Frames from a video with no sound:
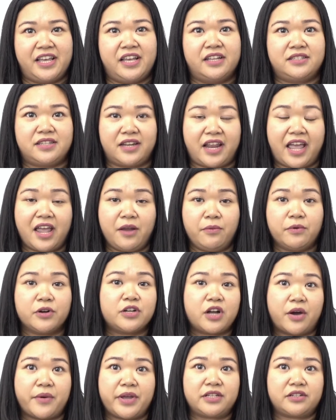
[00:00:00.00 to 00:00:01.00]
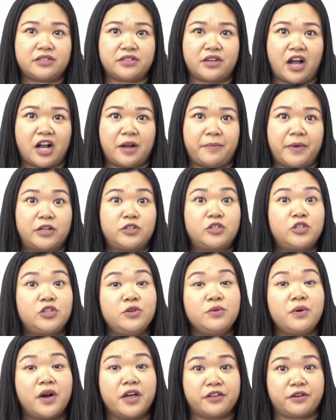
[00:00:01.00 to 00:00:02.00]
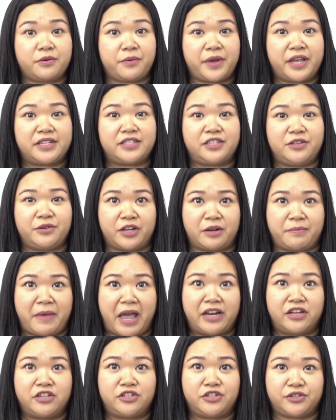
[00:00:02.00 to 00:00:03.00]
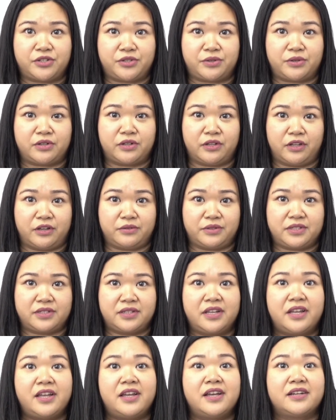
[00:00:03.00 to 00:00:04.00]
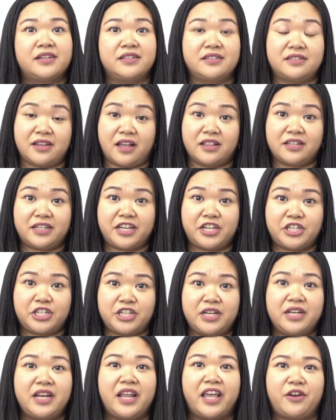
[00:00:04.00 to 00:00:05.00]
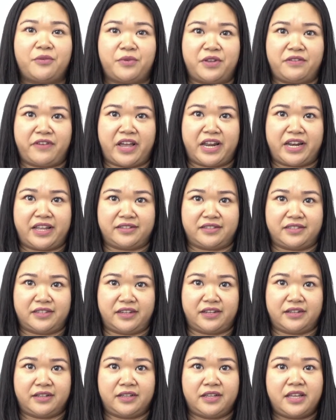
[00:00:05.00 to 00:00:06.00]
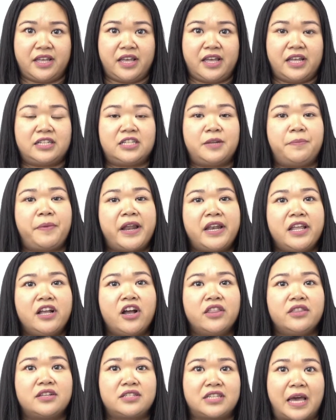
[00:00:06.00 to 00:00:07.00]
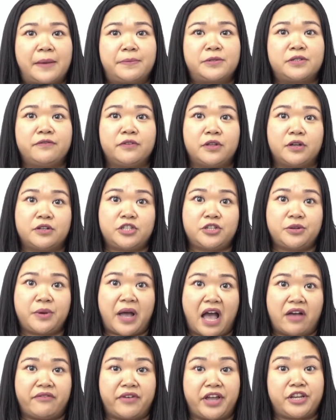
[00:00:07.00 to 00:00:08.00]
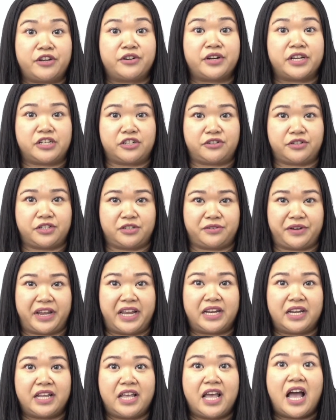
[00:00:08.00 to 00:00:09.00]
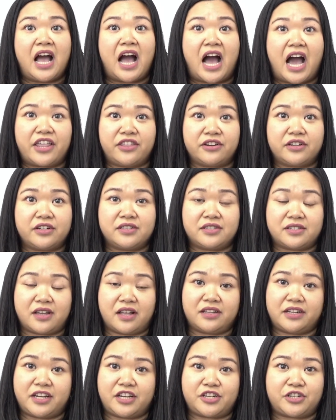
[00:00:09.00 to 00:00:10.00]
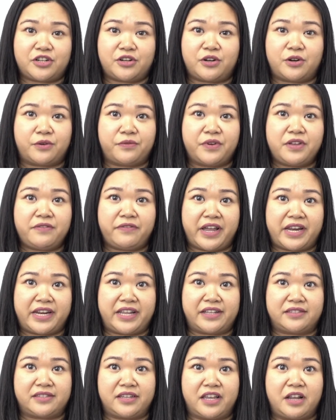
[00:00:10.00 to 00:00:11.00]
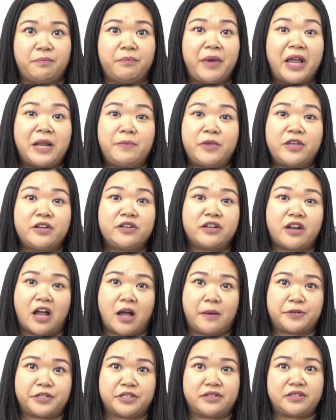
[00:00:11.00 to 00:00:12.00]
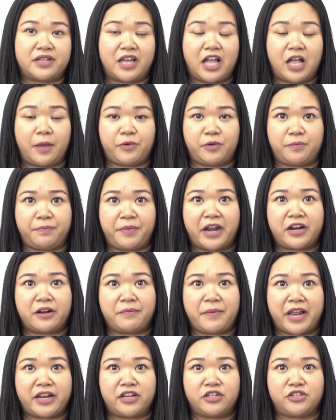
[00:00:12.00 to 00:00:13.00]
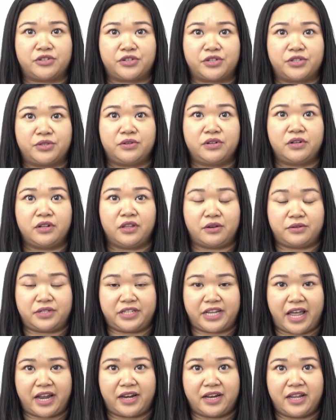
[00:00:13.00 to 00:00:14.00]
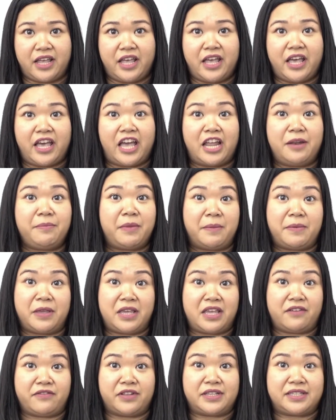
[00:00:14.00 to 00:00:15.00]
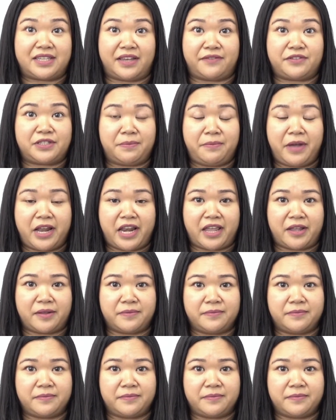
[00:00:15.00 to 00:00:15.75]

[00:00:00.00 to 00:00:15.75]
Today we're going to talk about two other ways you can manage your student loans: consolidation and refinancing. Depending on the types of loans you have and your interest rate, either consolidation or refinancing might be a good option to help you better manage your student loan debt and maybe even save some money.